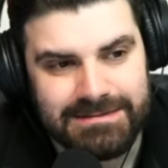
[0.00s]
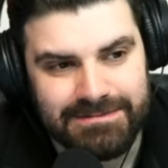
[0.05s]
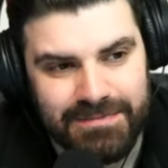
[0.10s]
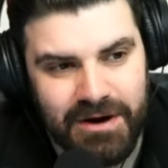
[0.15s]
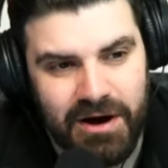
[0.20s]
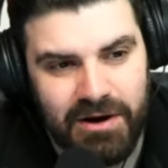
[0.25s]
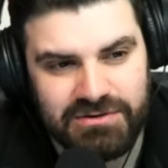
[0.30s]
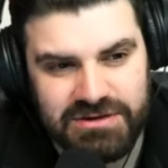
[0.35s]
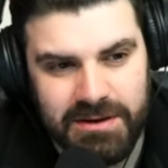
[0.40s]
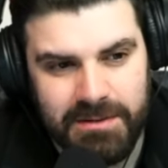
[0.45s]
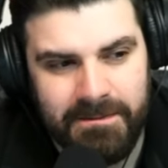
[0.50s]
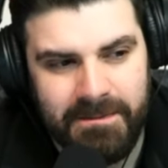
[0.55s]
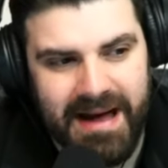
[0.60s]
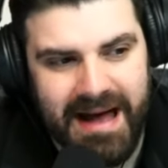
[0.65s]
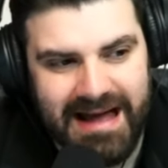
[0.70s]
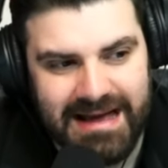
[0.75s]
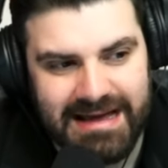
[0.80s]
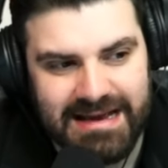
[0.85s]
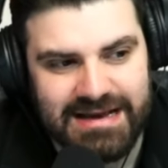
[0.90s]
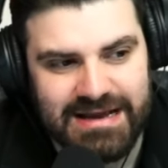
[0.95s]
But I was a
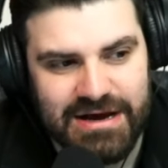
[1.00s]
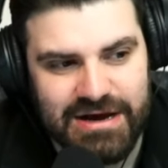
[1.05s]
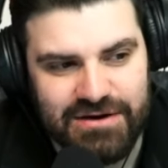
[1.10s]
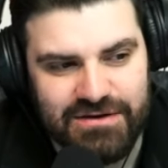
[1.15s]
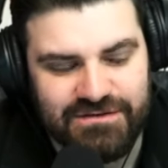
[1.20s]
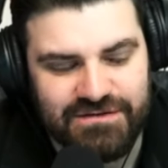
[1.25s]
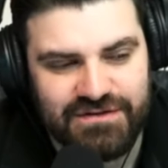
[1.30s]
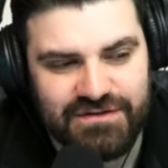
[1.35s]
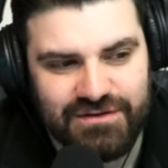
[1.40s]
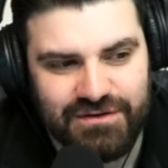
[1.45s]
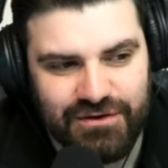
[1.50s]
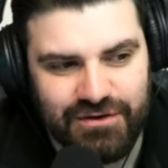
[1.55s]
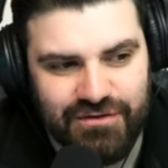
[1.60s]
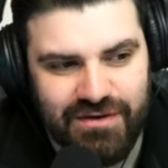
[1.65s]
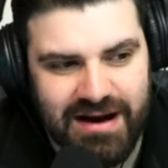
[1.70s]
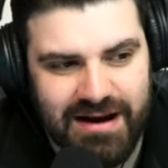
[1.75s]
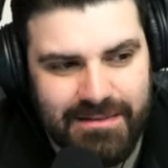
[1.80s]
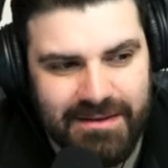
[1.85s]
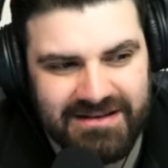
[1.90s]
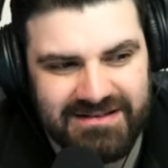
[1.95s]
bag of nerves on
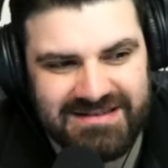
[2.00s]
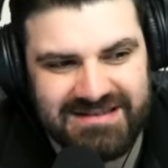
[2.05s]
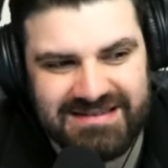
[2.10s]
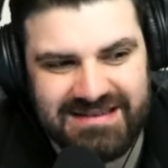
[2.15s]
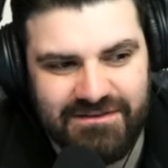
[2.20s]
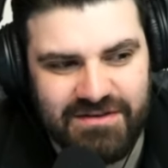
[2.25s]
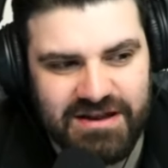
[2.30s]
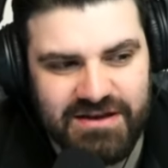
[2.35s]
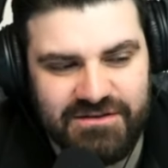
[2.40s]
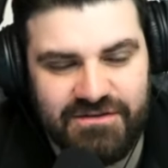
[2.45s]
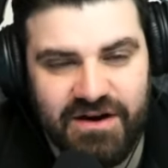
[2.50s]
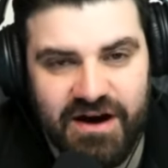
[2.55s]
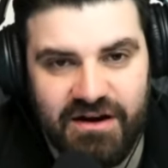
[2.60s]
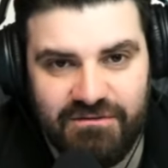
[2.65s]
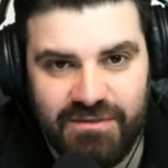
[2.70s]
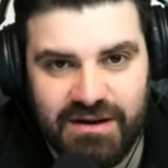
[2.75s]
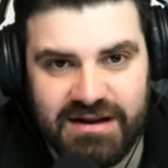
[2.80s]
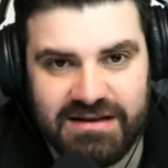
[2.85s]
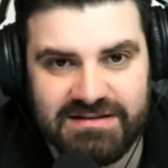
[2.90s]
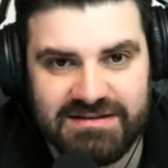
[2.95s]
around about 75
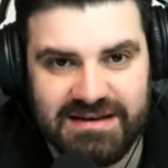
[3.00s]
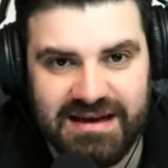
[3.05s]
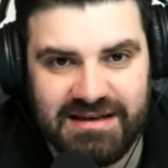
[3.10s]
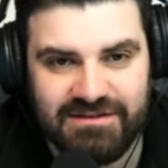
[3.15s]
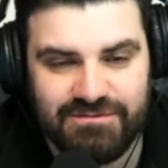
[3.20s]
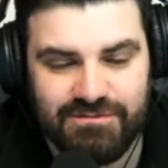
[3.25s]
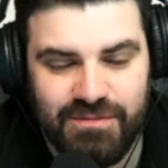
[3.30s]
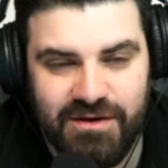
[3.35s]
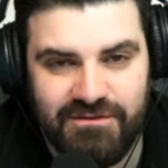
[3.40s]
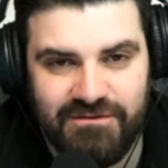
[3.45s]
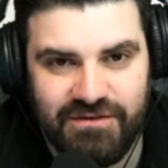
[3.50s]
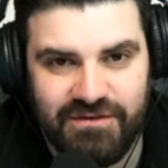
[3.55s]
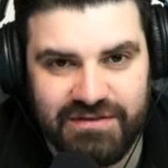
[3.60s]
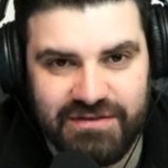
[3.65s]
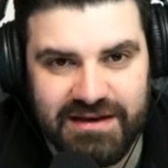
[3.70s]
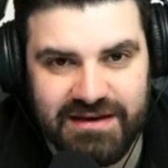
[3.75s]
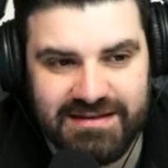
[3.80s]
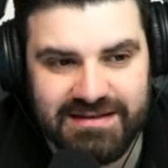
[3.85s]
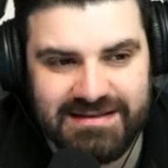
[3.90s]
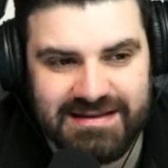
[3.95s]
minutes against Brentford
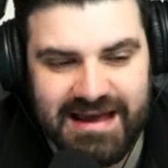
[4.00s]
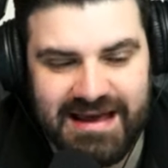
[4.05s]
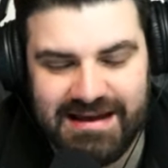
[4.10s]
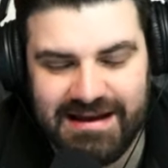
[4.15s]
the other day.